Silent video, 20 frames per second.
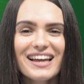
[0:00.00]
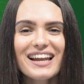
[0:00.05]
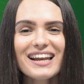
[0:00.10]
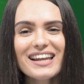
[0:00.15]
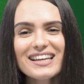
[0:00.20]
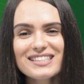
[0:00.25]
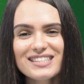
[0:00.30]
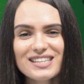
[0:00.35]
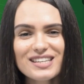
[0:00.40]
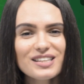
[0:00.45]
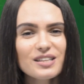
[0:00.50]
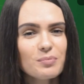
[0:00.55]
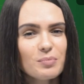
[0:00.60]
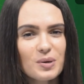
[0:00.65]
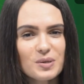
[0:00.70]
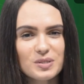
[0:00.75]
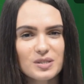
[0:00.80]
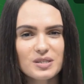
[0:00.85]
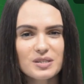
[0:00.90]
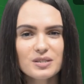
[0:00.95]
Let's see the
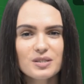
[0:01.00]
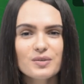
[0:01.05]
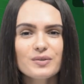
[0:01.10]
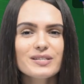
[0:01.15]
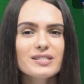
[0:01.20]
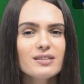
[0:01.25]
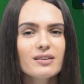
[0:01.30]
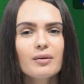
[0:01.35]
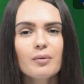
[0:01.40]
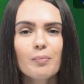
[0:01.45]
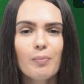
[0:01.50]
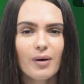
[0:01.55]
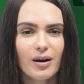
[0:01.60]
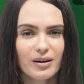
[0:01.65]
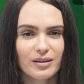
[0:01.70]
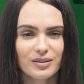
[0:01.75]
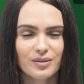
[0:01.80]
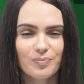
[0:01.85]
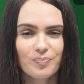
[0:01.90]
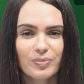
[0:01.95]
most interesting
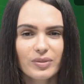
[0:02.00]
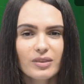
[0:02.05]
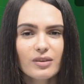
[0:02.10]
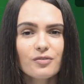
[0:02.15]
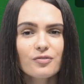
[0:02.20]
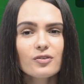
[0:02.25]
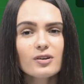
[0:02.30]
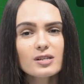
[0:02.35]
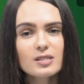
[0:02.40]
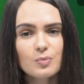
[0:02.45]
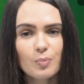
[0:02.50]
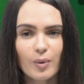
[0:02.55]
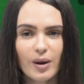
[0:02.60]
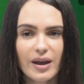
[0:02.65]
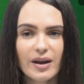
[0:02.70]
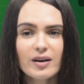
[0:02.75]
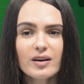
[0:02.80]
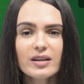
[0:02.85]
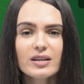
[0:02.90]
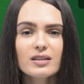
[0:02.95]
part. The first
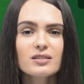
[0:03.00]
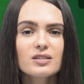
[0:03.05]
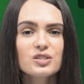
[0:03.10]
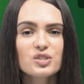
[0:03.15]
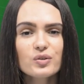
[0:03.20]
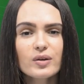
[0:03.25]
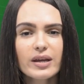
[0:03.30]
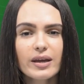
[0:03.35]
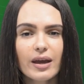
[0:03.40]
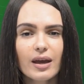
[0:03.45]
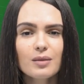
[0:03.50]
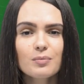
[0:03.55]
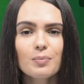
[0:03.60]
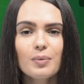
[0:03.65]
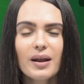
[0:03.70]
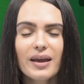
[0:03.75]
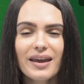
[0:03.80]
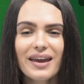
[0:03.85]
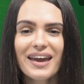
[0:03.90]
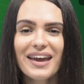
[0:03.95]
player in a trick can
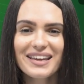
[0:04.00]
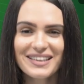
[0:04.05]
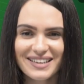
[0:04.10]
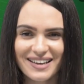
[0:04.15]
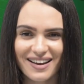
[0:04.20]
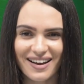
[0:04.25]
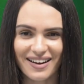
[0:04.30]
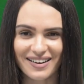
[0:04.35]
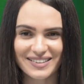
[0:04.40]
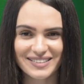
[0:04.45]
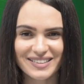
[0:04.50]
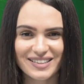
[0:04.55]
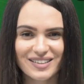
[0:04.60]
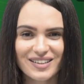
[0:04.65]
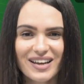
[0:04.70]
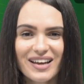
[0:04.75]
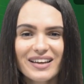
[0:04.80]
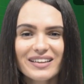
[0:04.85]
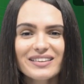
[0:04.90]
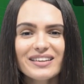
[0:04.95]
play any card.
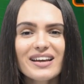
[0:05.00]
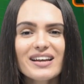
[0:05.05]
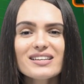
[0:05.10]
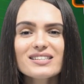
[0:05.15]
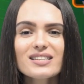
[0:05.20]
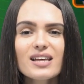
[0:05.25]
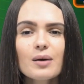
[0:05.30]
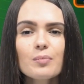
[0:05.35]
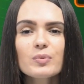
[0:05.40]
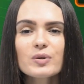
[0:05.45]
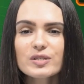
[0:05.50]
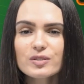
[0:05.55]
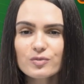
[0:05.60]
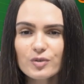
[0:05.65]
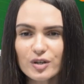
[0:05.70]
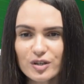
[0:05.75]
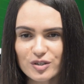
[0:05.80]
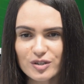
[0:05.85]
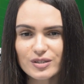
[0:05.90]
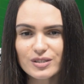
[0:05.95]
There are some
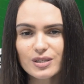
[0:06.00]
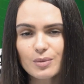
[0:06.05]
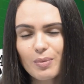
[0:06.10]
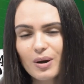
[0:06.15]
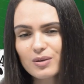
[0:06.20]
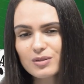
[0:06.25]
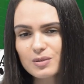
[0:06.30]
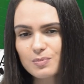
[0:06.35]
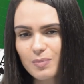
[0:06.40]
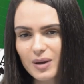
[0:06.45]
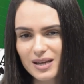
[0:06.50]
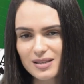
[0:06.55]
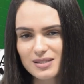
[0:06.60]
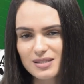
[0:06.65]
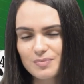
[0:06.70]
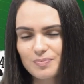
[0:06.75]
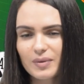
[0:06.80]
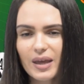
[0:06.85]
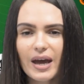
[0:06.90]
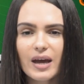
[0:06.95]
restrictions about
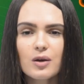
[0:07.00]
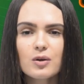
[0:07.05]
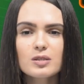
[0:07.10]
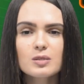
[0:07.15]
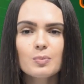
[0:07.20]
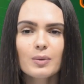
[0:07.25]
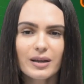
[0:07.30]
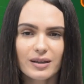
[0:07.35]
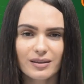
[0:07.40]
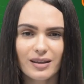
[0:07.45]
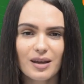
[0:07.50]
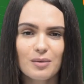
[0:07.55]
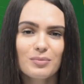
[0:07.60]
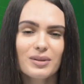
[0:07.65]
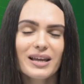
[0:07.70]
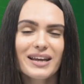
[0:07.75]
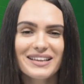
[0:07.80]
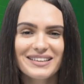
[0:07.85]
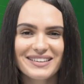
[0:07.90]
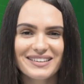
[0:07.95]
spades. I'll explain
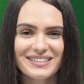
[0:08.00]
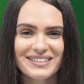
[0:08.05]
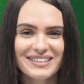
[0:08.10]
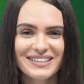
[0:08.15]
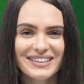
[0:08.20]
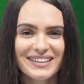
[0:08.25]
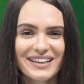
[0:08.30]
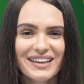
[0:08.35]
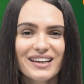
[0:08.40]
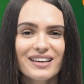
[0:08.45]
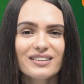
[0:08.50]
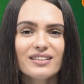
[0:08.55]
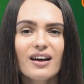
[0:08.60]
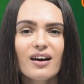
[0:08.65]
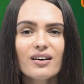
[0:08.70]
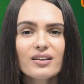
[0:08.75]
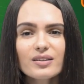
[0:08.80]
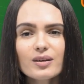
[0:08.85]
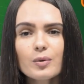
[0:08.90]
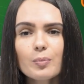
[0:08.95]
them later.
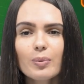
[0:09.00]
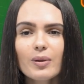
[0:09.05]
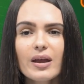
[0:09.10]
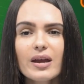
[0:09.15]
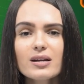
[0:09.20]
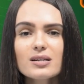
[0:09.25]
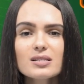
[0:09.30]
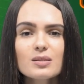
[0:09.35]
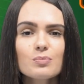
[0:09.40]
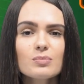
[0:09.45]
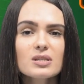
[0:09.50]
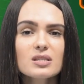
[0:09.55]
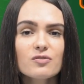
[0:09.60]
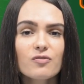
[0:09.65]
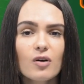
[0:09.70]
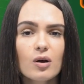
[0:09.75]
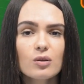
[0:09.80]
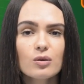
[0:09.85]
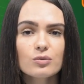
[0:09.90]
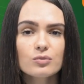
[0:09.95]
The other players
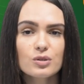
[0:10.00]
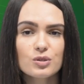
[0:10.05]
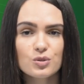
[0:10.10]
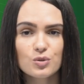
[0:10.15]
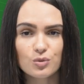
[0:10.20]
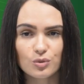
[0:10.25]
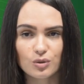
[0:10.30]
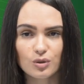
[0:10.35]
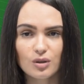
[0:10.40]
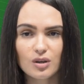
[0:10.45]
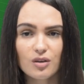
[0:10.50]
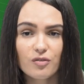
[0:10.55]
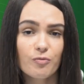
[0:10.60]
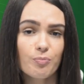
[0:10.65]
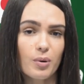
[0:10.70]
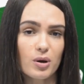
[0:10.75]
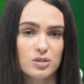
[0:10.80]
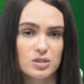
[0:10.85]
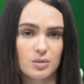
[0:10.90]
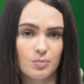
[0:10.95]
must follow the suit,
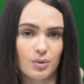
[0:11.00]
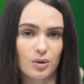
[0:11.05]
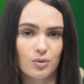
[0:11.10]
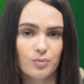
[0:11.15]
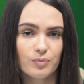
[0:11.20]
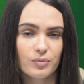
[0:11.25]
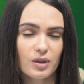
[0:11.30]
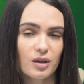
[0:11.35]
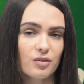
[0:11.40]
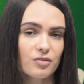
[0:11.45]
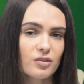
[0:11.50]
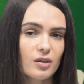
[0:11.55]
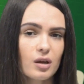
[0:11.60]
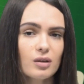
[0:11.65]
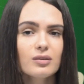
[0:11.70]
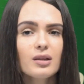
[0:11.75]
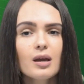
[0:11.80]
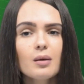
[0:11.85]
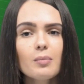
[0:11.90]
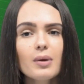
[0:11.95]
if possible. If
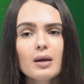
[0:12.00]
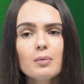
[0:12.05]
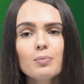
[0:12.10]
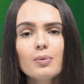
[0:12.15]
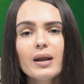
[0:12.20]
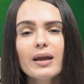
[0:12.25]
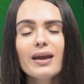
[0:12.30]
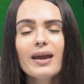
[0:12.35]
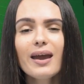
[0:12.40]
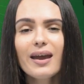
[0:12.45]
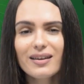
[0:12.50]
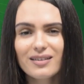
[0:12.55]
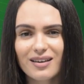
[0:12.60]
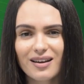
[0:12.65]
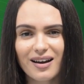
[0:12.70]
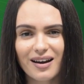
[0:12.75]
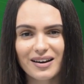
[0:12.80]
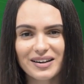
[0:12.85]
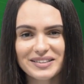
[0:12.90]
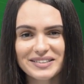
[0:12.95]
not, they may play any
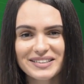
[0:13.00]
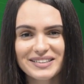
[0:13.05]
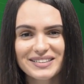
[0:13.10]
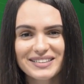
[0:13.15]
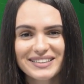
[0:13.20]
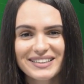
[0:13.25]
card.